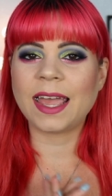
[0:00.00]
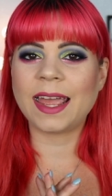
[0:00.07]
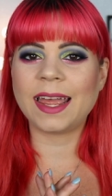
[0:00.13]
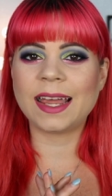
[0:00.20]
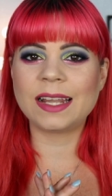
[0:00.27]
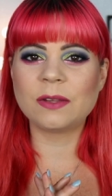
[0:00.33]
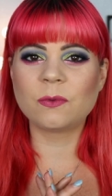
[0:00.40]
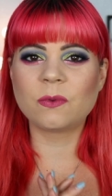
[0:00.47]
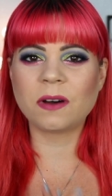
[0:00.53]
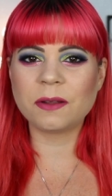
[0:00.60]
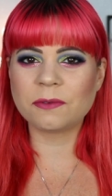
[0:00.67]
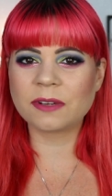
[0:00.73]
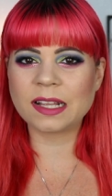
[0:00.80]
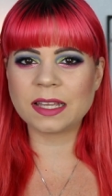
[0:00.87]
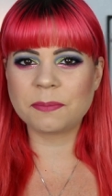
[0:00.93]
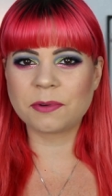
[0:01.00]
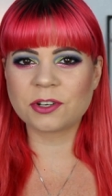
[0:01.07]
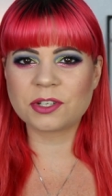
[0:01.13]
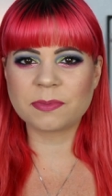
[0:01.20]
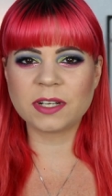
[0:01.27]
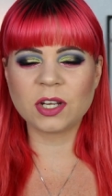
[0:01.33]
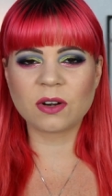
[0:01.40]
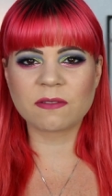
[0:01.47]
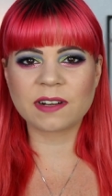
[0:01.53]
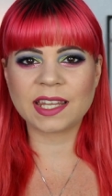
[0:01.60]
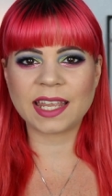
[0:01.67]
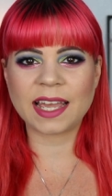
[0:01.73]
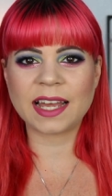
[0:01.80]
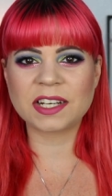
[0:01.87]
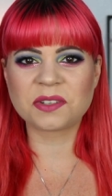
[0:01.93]
and what really pushed me over
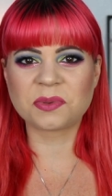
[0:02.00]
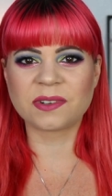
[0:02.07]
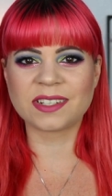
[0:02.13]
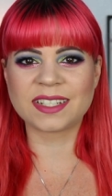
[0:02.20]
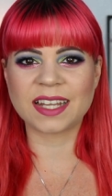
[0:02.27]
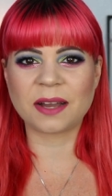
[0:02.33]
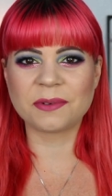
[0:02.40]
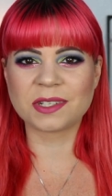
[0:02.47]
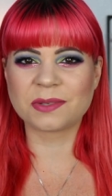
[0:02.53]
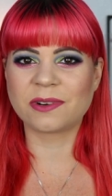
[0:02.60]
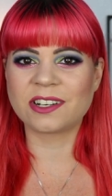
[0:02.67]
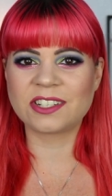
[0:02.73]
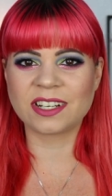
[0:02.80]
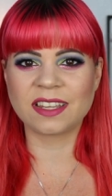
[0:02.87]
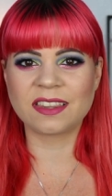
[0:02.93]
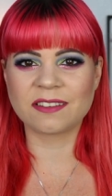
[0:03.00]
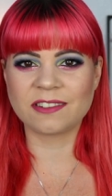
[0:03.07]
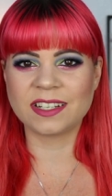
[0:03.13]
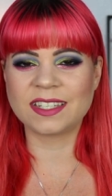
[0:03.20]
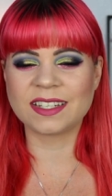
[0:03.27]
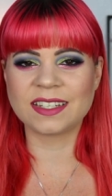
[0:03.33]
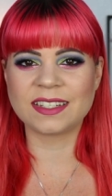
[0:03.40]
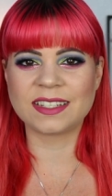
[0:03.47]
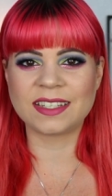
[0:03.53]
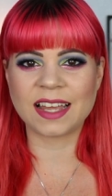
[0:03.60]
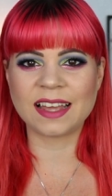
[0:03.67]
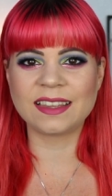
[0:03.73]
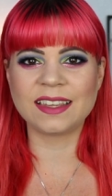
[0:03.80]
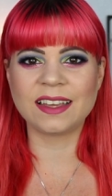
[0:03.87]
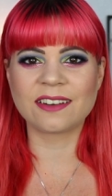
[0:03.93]
the edge was I was watching Theresa's
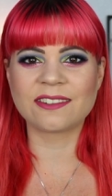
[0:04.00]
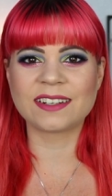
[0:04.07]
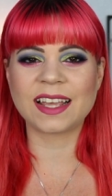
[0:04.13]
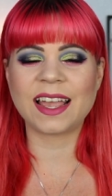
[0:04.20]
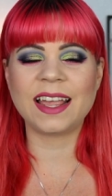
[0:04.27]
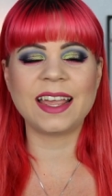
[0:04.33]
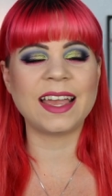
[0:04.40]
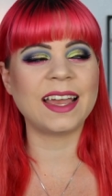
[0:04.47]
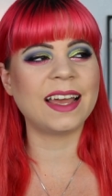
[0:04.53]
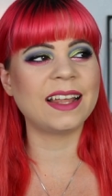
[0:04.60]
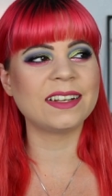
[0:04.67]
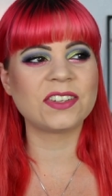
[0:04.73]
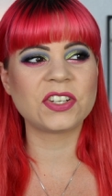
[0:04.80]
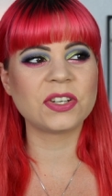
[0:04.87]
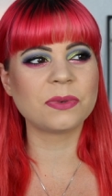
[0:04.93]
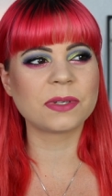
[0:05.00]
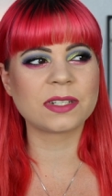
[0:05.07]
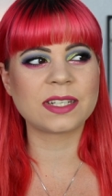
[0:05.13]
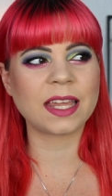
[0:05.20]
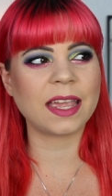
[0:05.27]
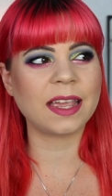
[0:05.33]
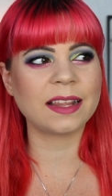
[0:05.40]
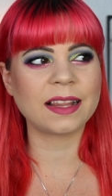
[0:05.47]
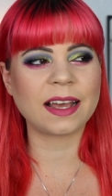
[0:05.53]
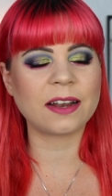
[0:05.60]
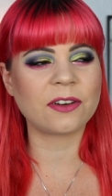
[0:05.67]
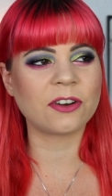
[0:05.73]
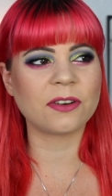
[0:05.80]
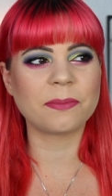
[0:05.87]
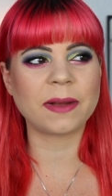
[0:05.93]
Dead the other day and she was saying
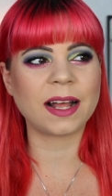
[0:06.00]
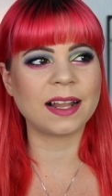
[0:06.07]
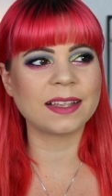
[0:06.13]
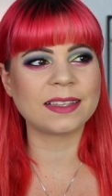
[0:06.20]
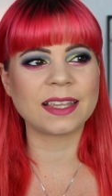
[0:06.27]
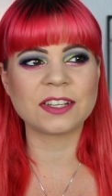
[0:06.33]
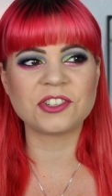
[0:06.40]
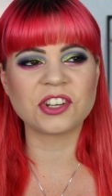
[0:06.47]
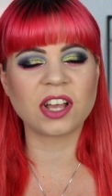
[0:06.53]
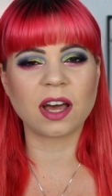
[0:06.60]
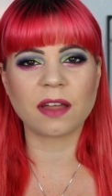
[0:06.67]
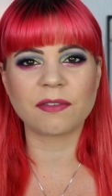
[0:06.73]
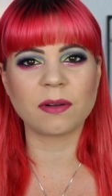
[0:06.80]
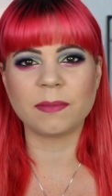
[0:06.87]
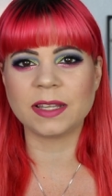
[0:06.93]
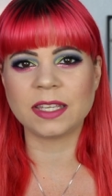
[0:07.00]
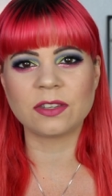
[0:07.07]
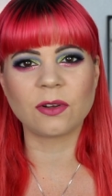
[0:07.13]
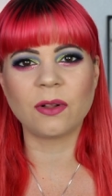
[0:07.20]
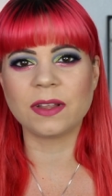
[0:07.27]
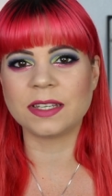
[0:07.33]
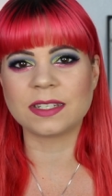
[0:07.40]
that her palette that she got from Lethal